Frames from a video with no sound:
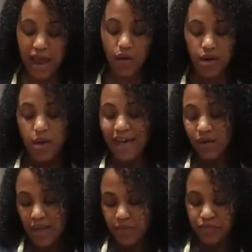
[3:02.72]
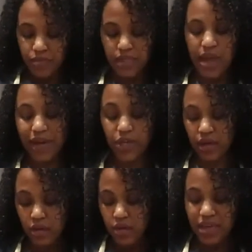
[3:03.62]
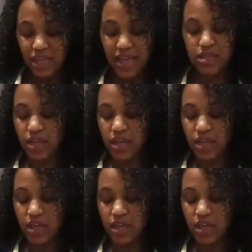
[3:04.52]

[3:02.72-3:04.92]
We're gonna pour some more milk because it wasn't enough the